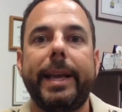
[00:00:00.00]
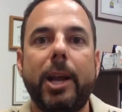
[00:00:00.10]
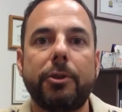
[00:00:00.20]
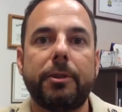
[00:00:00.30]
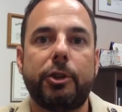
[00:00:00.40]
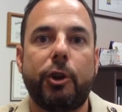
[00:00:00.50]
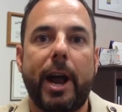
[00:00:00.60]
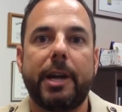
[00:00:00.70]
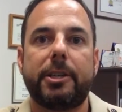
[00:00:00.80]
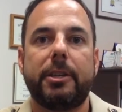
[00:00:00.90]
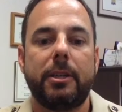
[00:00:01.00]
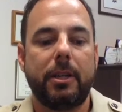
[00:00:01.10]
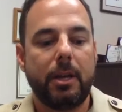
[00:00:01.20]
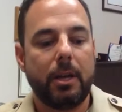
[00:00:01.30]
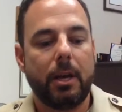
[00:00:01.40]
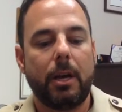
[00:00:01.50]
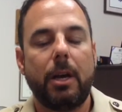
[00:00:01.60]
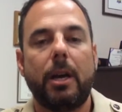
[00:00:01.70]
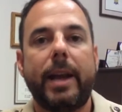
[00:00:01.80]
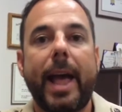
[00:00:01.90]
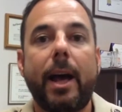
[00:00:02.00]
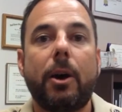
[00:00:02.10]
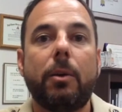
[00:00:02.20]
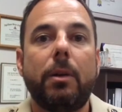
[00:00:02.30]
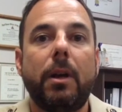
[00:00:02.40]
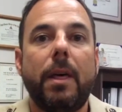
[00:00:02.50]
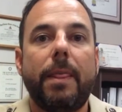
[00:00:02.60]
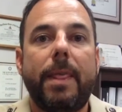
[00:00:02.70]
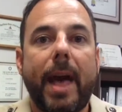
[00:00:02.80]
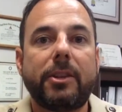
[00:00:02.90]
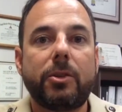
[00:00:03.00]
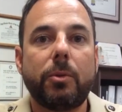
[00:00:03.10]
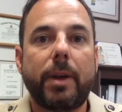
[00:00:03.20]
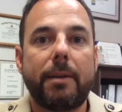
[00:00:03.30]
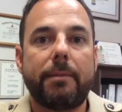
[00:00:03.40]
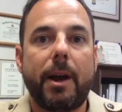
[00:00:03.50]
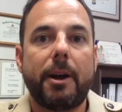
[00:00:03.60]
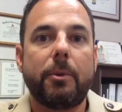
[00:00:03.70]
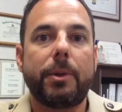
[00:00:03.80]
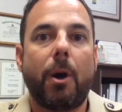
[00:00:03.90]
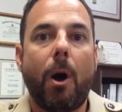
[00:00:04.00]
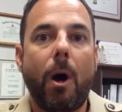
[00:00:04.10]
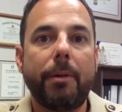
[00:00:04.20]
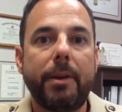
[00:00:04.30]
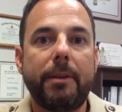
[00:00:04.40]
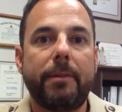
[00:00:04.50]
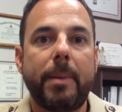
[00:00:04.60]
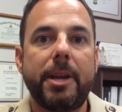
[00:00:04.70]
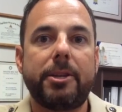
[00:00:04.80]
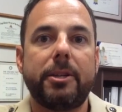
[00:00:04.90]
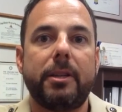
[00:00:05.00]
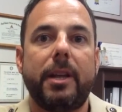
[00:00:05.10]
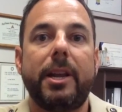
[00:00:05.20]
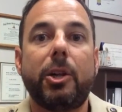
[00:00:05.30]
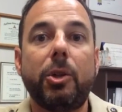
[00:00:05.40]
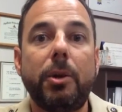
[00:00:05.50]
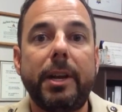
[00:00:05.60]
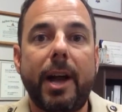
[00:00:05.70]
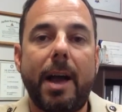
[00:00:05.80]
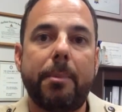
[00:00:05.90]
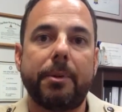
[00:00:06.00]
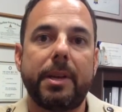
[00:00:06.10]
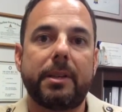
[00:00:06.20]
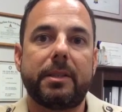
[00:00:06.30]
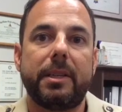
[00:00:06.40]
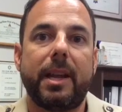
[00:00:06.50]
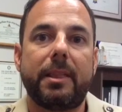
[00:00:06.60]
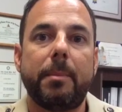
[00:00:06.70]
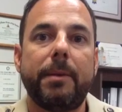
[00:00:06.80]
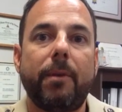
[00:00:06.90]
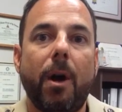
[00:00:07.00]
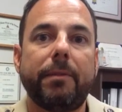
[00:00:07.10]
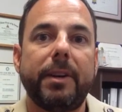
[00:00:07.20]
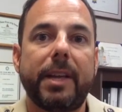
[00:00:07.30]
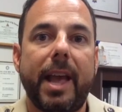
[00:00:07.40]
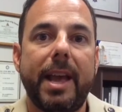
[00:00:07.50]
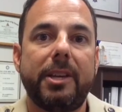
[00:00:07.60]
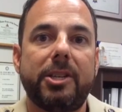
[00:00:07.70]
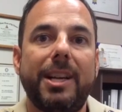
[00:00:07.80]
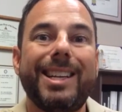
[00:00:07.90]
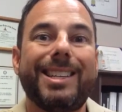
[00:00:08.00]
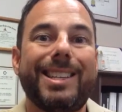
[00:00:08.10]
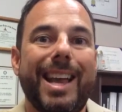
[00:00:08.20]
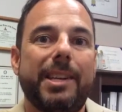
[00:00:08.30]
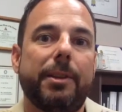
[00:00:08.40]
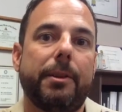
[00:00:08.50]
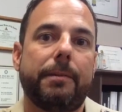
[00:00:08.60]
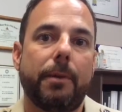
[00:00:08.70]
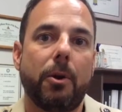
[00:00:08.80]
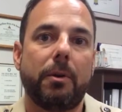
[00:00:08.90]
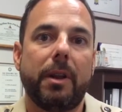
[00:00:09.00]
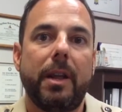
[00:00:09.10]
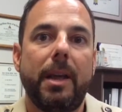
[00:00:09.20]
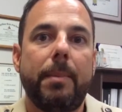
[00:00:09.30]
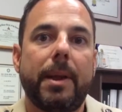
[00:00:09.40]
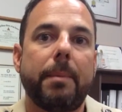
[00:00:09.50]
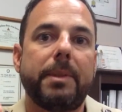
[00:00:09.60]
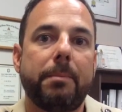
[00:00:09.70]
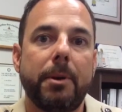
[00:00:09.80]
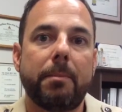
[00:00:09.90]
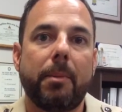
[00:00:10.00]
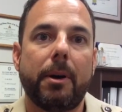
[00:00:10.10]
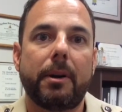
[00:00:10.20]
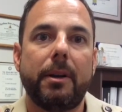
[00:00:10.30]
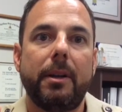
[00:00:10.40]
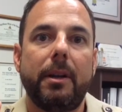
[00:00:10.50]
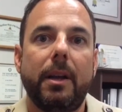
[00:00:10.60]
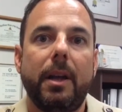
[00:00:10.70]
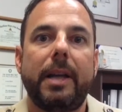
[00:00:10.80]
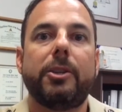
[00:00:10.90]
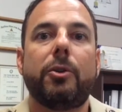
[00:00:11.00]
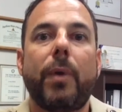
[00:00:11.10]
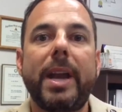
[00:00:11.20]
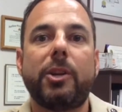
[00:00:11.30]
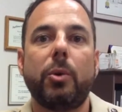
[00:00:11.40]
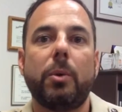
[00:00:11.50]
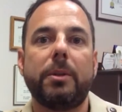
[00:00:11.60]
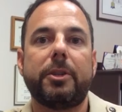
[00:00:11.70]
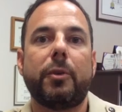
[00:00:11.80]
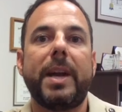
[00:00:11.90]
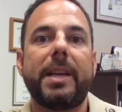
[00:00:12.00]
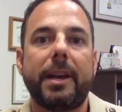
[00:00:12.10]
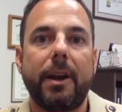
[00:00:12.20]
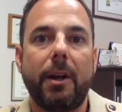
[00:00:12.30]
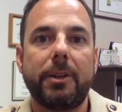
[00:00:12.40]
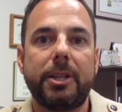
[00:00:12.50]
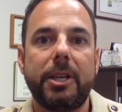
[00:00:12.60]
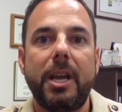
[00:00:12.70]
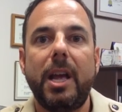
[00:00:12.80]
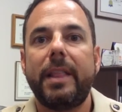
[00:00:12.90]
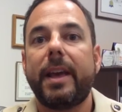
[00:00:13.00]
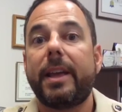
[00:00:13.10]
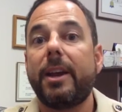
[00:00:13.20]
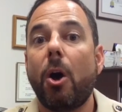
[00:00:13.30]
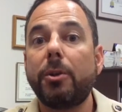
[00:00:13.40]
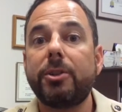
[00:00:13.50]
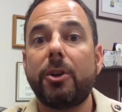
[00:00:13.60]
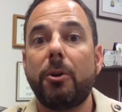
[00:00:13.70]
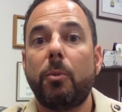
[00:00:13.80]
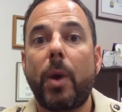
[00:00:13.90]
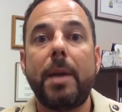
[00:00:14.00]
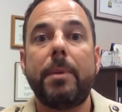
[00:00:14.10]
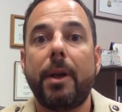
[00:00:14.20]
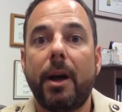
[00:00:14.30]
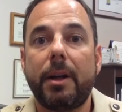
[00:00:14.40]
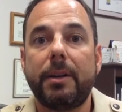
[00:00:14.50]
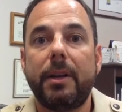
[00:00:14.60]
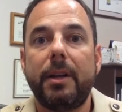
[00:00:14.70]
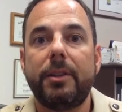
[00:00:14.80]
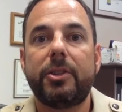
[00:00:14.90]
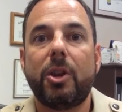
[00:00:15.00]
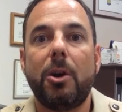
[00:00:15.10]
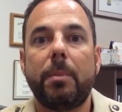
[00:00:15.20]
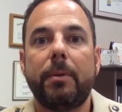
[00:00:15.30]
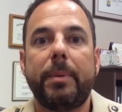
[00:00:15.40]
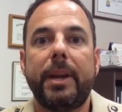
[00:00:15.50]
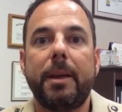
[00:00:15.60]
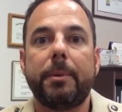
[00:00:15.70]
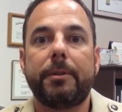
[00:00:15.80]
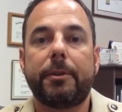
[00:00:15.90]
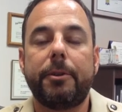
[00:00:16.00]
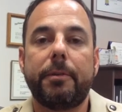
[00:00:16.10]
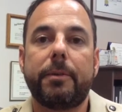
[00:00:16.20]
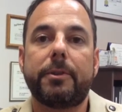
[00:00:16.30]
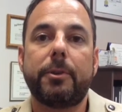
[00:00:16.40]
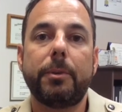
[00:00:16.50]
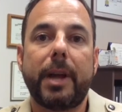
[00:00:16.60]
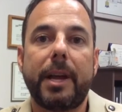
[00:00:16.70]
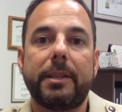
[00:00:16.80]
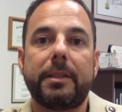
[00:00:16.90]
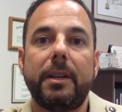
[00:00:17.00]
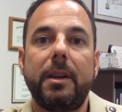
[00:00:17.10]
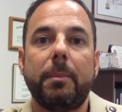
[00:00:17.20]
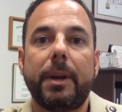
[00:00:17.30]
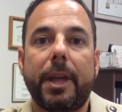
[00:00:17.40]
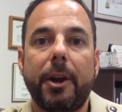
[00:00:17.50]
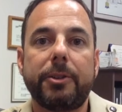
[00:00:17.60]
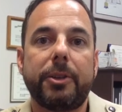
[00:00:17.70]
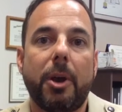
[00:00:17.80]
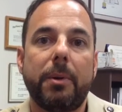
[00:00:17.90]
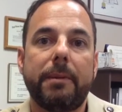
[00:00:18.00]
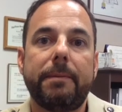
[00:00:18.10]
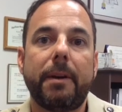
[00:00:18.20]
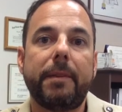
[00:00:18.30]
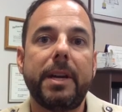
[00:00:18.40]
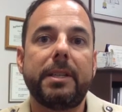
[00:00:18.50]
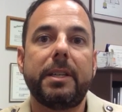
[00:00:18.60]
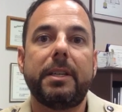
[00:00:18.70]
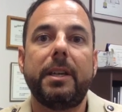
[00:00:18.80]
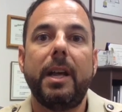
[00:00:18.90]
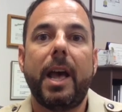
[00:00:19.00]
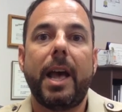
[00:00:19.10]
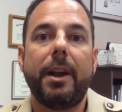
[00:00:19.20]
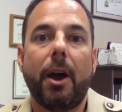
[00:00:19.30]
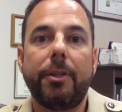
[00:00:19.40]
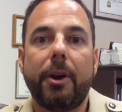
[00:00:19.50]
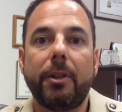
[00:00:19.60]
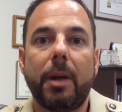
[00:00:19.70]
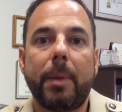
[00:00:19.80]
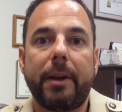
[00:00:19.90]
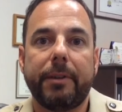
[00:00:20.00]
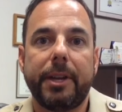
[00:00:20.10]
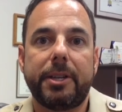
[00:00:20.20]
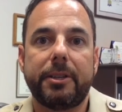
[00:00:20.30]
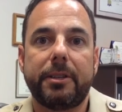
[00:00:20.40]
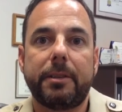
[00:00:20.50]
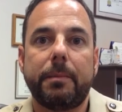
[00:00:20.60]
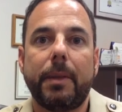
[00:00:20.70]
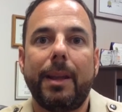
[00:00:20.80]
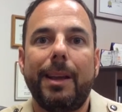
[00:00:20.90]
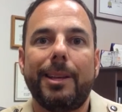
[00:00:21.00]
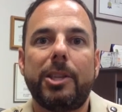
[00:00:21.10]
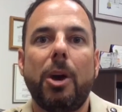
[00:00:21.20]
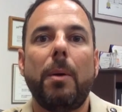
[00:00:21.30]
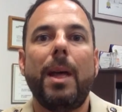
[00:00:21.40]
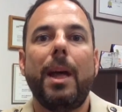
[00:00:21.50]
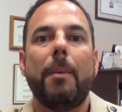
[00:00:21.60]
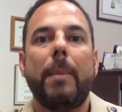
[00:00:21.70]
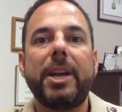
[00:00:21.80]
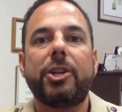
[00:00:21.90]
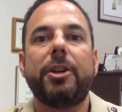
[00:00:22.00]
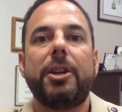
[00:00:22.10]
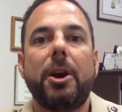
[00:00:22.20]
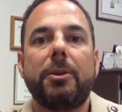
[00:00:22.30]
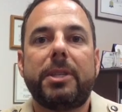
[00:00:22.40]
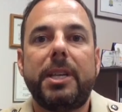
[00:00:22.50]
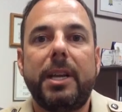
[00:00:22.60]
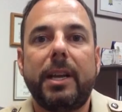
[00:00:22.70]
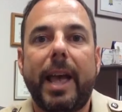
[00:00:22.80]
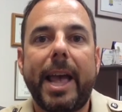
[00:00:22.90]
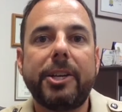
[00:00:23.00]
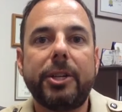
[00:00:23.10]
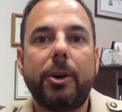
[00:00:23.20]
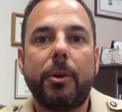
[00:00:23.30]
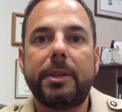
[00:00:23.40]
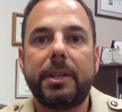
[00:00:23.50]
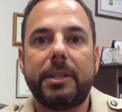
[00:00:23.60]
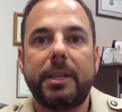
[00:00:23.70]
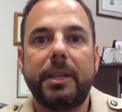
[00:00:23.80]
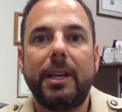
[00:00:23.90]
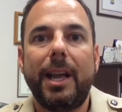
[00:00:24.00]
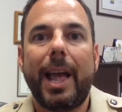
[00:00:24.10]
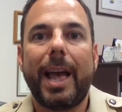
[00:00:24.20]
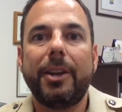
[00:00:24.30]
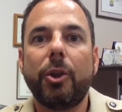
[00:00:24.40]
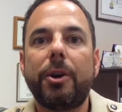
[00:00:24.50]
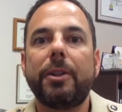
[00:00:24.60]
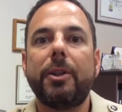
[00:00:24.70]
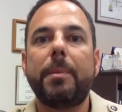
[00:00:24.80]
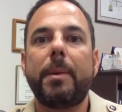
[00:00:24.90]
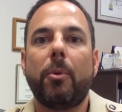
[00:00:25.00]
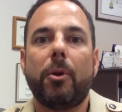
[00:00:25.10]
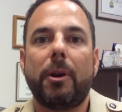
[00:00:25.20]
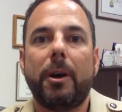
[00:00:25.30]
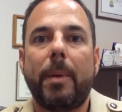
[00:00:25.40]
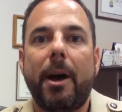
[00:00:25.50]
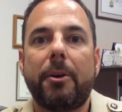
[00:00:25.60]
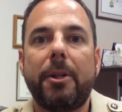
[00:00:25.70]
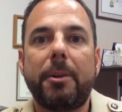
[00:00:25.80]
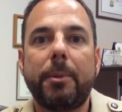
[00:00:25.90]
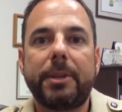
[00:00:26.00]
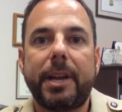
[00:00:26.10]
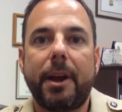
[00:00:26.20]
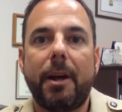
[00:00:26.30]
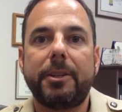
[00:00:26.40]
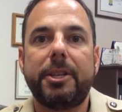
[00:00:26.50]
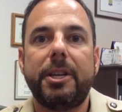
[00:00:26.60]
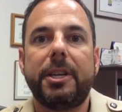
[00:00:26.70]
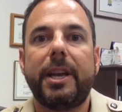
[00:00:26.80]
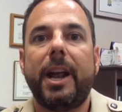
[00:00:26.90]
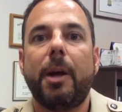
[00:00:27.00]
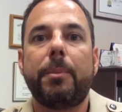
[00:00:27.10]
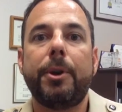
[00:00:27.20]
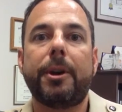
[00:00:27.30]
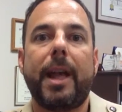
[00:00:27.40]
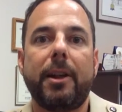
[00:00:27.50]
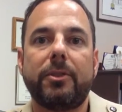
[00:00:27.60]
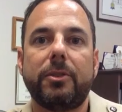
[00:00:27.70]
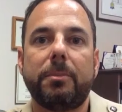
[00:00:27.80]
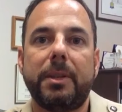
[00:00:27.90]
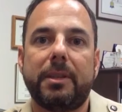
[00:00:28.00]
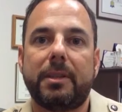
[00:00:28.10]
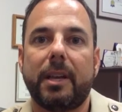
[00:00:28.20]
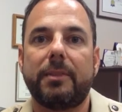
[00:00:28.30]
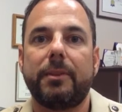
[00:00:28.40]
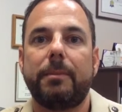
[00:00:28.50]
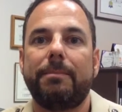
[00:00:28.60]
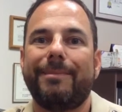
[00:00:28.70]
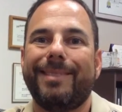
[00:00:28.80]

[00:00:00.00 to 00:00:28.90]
It goes in the trash. Now, that school night flyer with all the information, including hyperlinks to get them involved and engaged, stays on their phone. It becomes a bookmark. It's a great tool, it's a great technology that can also go way beyond the scope of being able to recruit for school nights, but it can also go into fundraising and other alumni relations. So make sure you go see Angela or Sissy and learn a little bit more about how clickable technology can help your council be successful.